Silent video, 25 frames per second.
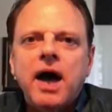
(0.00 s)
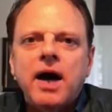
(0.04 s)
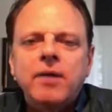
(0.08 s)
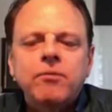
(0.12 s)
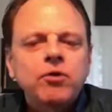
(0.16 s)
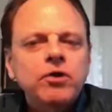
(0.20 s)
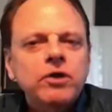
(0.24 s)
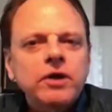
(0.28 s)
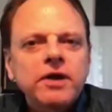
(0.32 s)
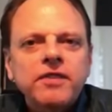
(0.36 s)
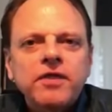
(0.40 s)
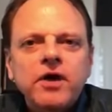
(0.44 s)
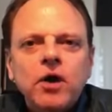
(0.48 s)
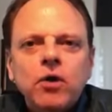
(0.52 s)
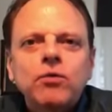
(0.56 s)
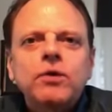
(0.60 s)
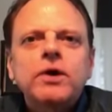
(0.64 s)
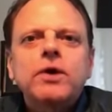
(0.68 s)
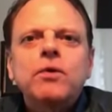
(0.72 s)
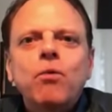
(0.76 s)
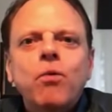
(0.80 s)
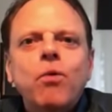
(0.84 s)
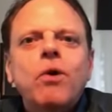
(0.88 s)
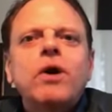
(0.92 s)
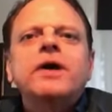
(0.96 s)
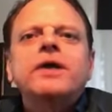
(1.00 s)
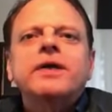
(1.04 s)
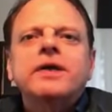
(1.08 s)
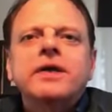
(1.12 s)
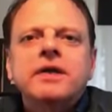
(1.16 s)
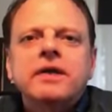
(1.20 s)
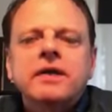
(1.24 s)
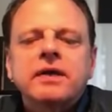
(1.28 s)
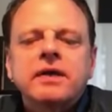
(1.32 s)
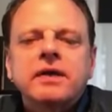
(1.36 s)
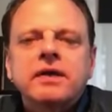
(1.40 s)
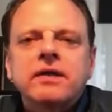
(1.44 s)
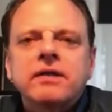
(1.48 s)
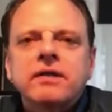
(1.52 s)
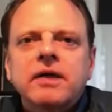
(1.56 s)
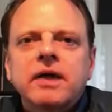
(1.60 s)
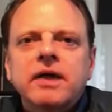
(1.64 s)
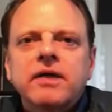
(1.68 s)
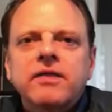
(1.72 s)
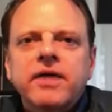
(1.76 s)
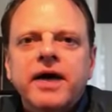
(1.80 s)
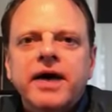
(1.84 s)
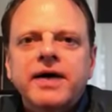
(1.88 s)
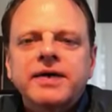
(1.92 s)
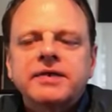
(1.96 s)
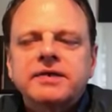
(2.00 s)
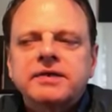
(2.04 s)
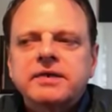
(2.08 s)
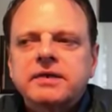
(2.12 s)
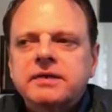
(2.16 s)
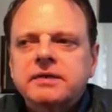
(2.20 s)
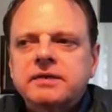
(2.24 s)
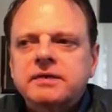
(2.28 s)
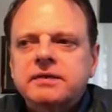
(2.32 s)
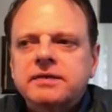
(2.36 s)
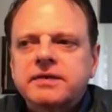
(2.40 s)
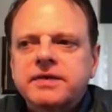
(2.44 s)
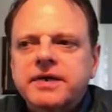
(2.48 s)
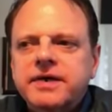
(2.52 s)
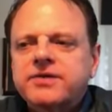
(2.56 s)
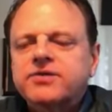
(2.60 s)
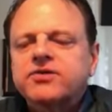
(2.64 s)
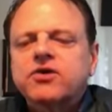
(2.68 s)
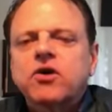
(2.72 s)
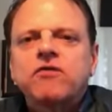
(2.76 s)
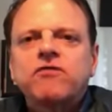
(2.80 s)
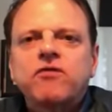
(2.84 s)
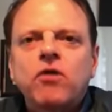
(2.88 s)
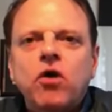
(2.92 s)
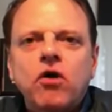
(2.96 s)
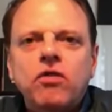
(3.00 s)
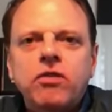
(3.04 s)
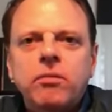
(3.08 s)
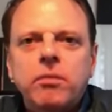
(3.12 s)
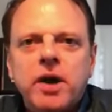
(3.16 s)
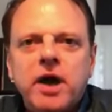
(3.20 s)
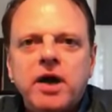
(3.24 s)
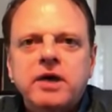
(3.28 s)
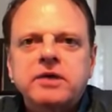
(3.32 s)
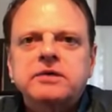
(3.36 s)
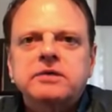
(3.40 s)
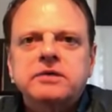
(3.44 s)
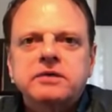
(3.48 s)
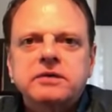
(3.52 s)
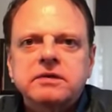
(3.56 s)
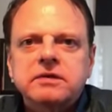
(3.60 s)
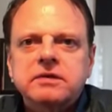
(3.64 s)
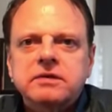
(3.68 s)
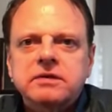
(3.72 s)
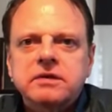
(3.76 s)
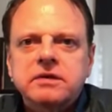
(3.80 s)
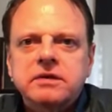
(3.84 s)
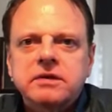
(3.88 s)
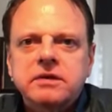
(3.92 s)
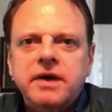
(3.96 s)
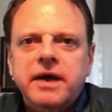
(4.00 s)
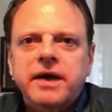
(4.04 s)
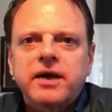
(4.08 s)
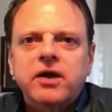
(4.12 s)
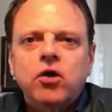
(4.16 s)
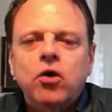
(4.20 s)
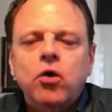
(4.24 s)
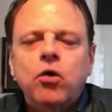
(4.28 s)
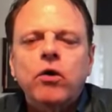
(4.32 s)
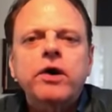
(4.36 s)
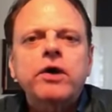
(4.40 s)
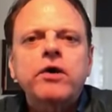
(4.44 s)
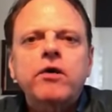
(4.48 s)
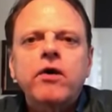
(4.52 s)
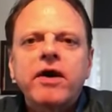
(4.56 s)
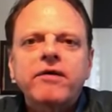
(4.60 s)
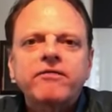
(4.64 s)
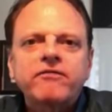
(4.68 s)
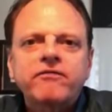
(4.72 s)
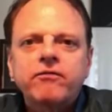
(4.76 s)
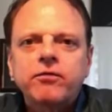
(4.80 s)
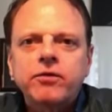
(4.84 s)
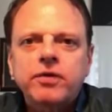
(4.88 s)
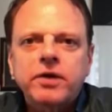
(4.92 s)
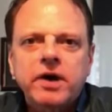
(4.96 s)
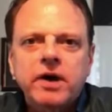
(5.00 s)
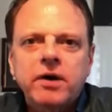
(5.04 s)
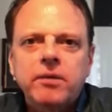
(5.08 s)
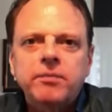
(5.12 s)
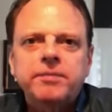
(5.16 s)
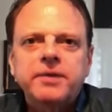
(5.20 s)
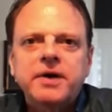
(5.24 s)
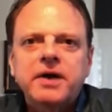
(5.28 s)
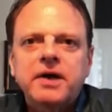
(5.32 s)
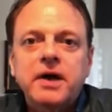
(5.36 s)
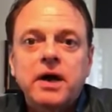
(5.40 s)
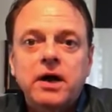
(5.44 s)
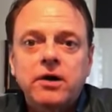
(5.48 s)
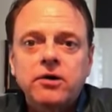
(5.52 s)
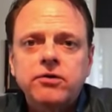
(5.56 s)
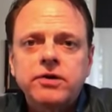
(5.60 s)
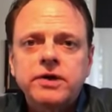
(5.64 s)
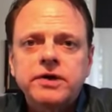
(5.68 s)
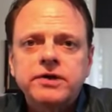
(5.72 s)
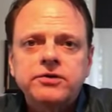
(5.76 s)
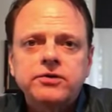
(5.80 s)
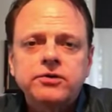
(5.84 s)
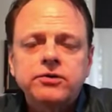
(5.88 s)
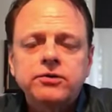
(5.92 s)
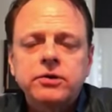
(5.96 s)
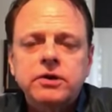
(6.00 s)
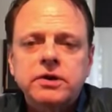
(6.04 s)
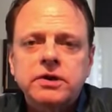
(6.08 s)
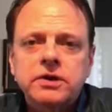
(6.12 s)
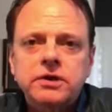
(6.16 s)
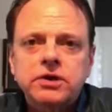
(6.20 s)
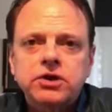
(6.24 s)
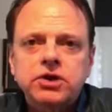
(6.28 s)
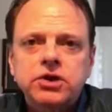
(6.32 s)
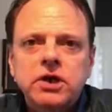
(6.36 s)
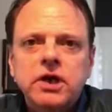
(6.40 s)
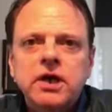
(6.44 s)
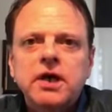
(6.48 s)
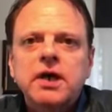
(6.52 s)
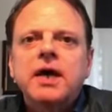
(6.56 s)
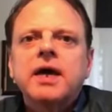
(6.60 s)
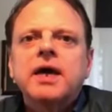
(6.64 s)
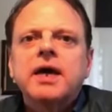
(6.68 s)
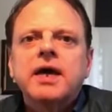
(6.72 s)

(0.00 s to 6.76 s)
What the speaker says: I'm really the only one that ticks off all the boxes. I choreographed for the company under his tutelage.